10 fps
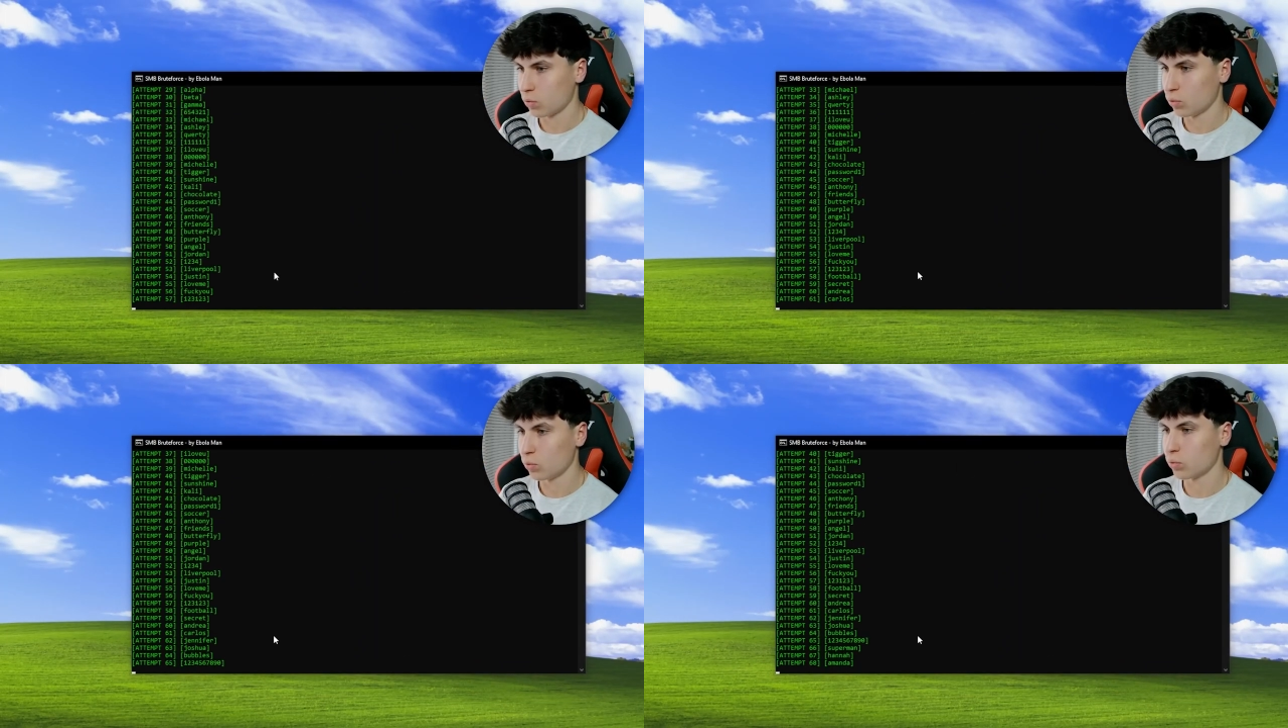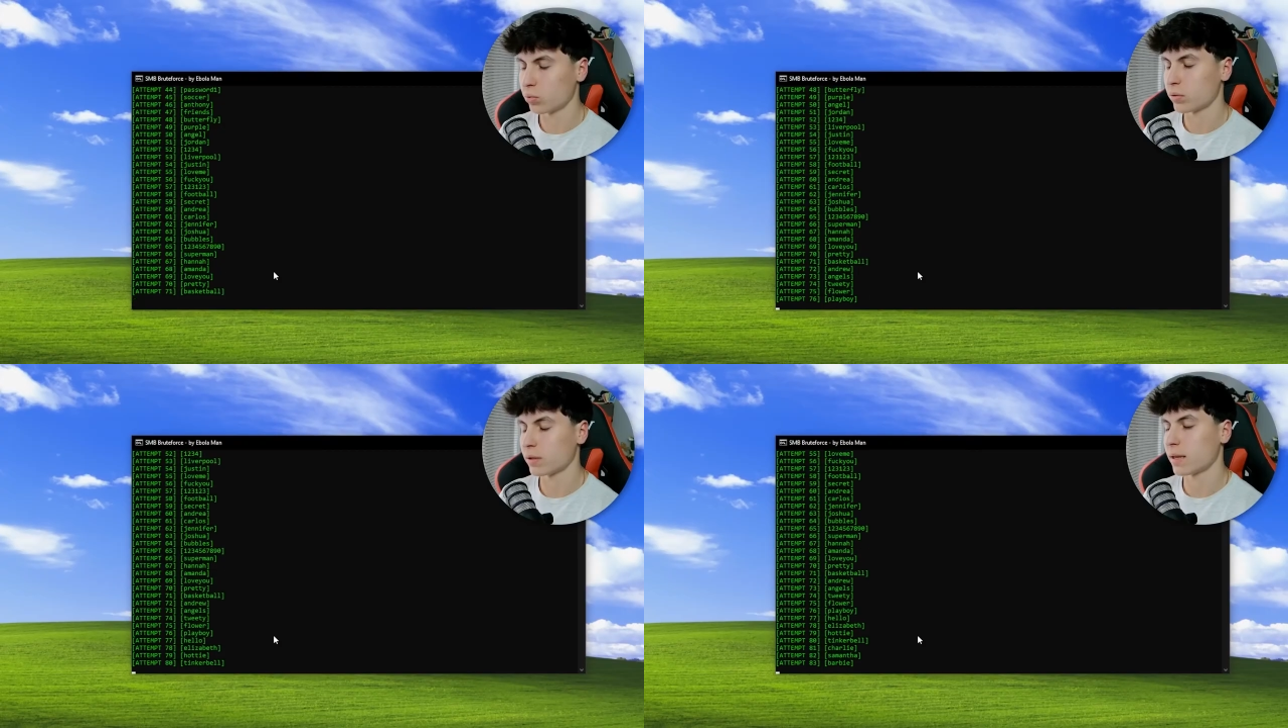Ooh,
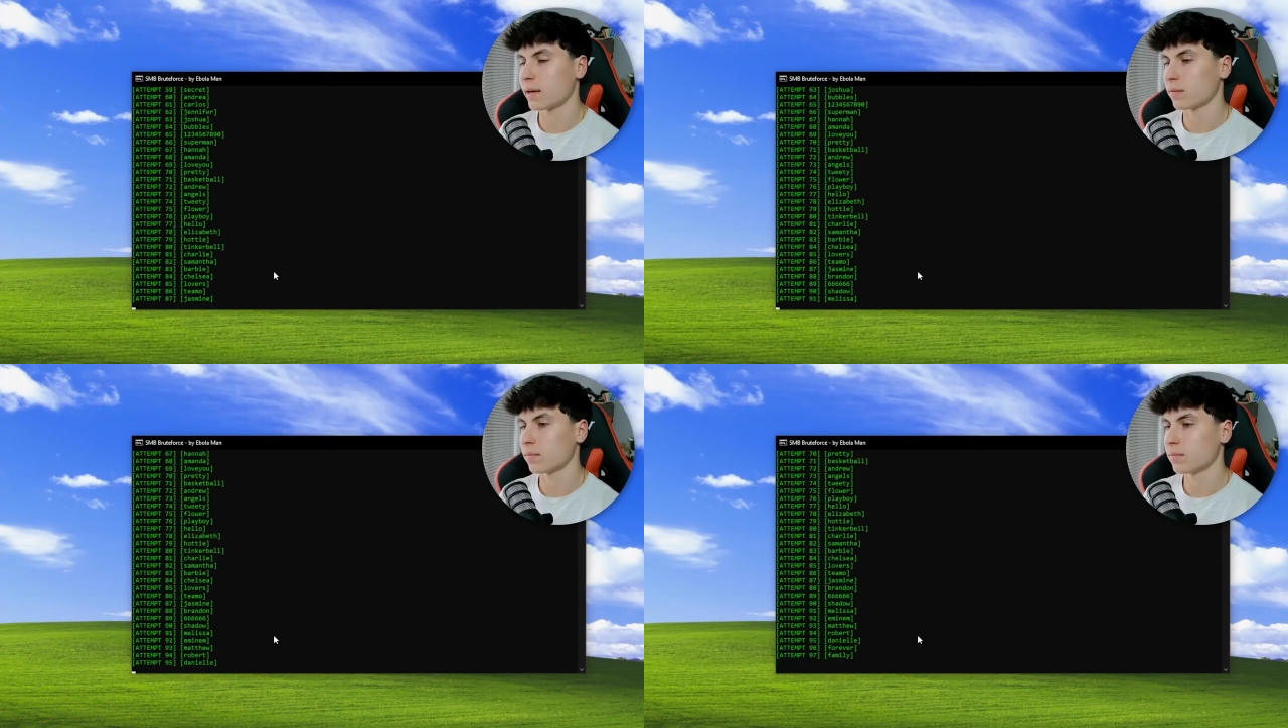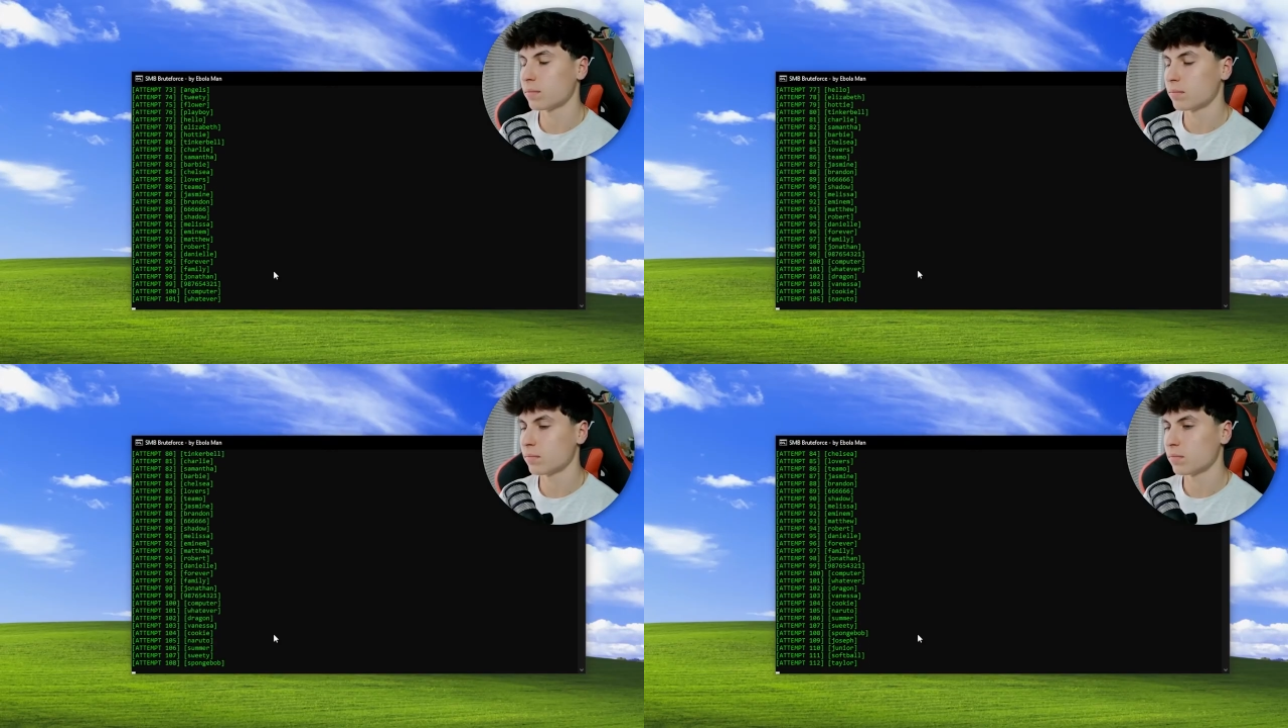damn.
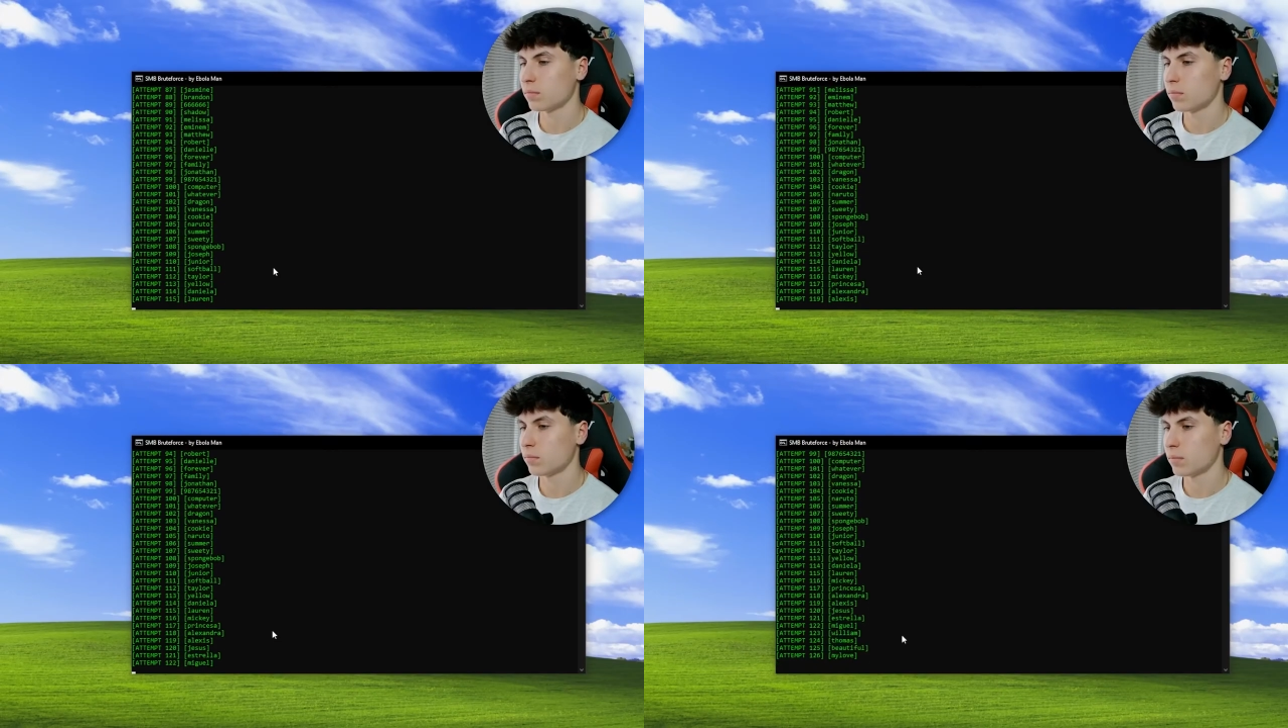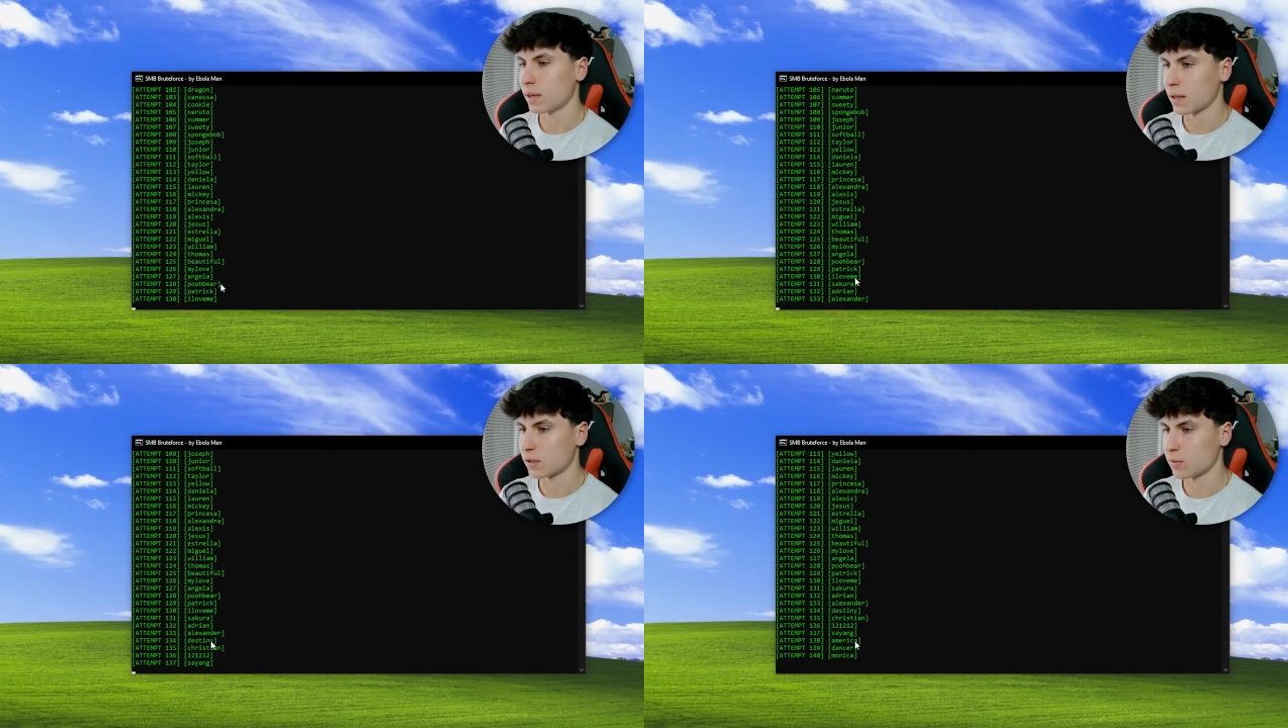
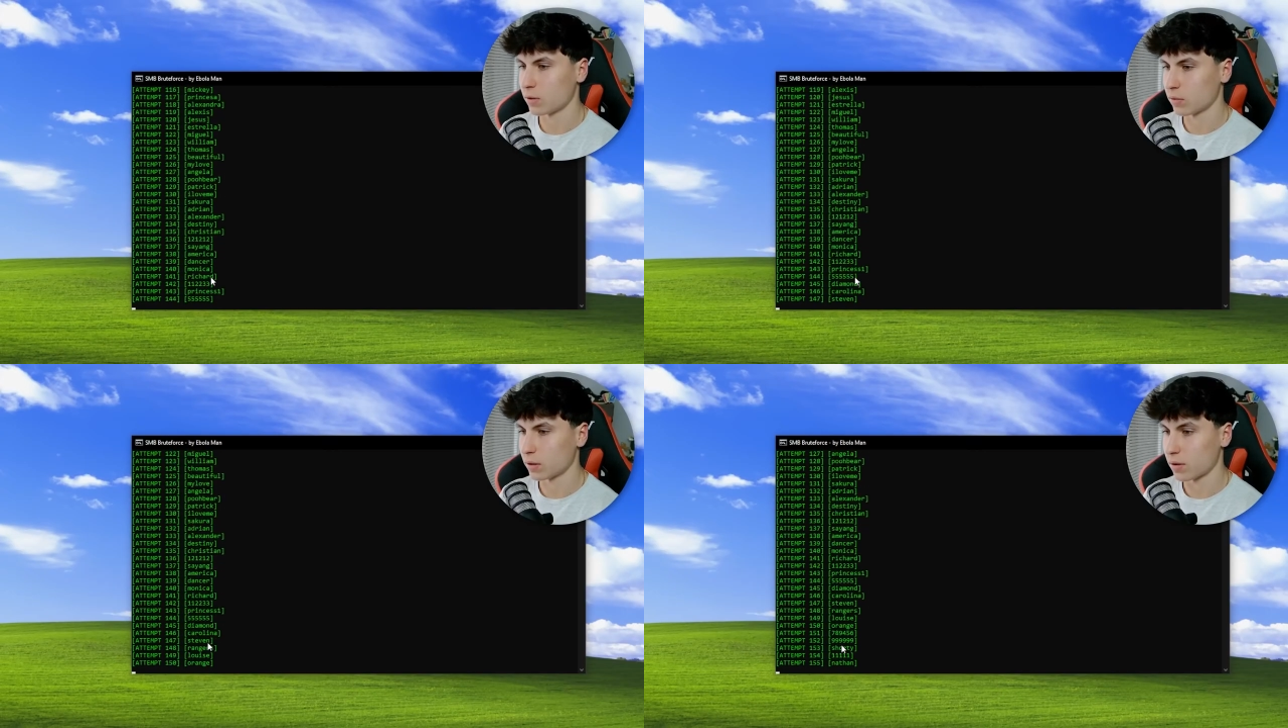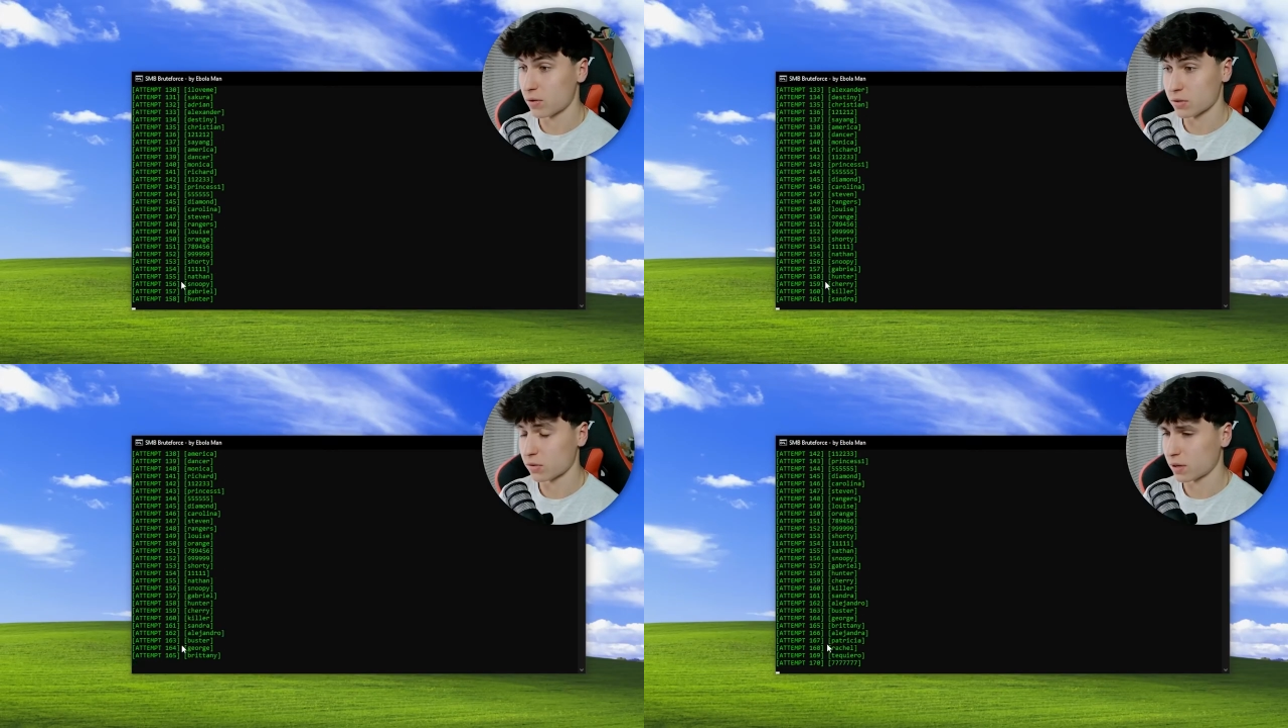Yeah, that's pretty quick.
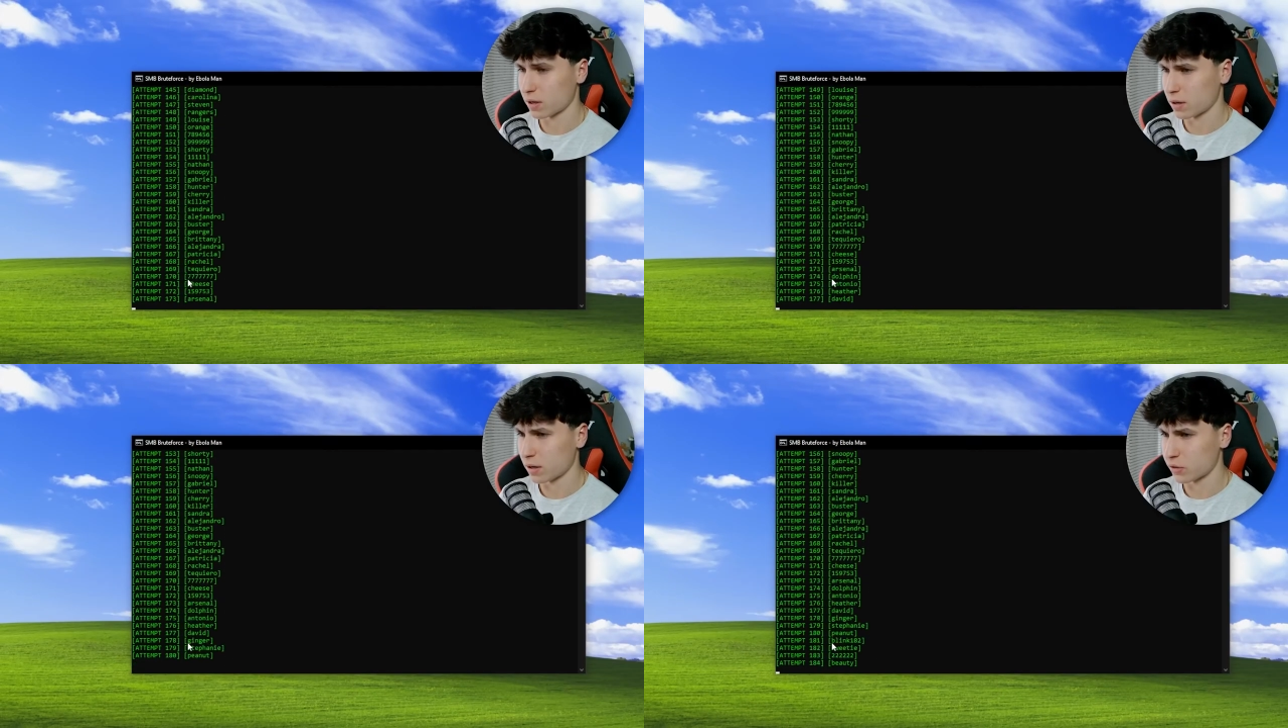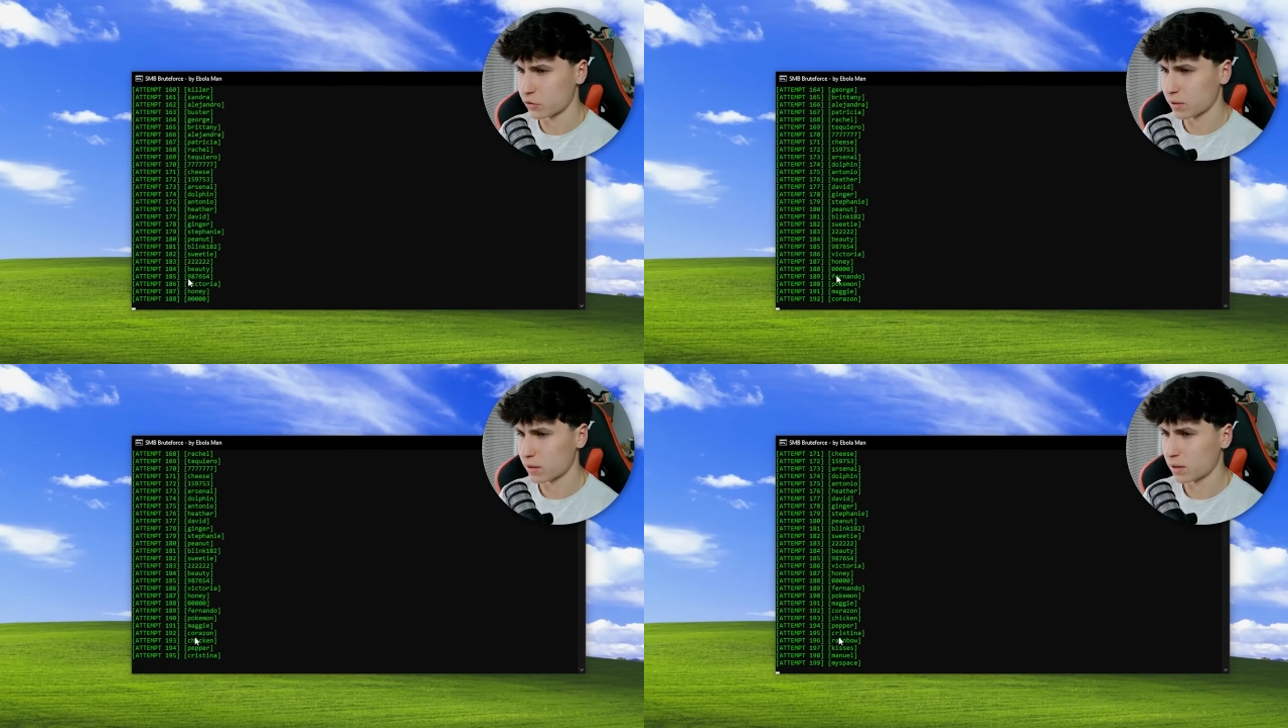Oh, it's already at
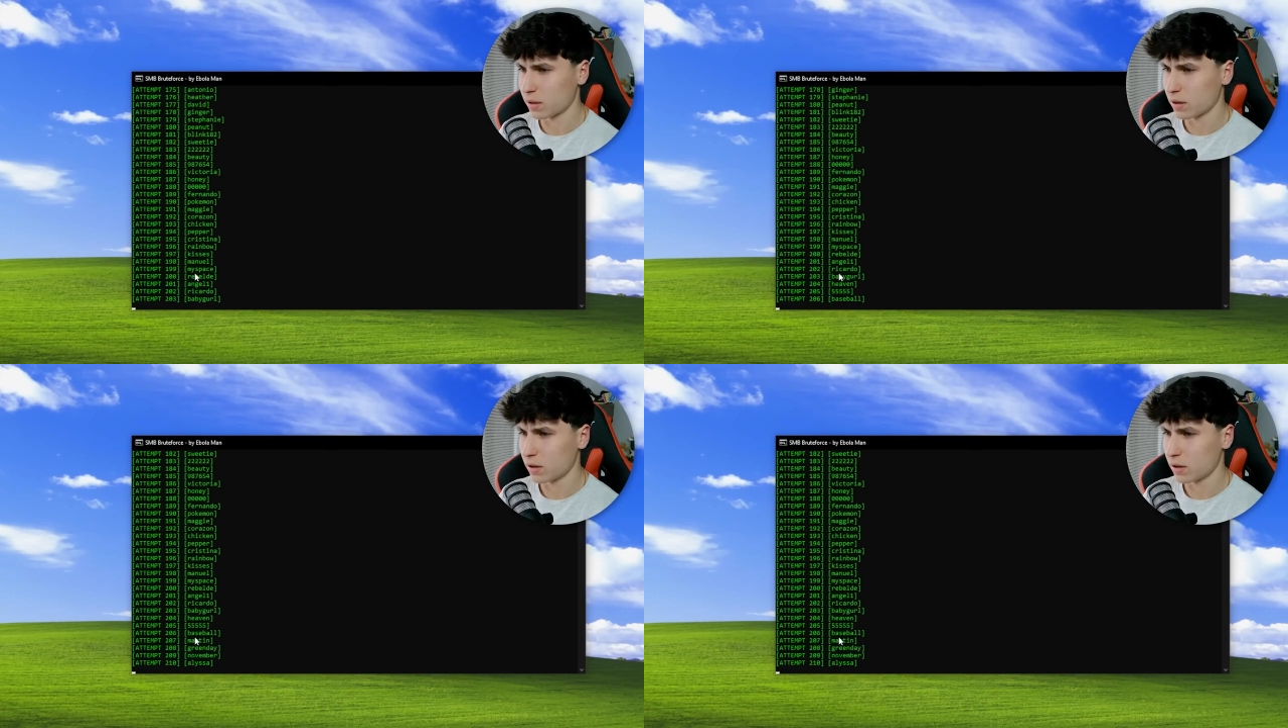100.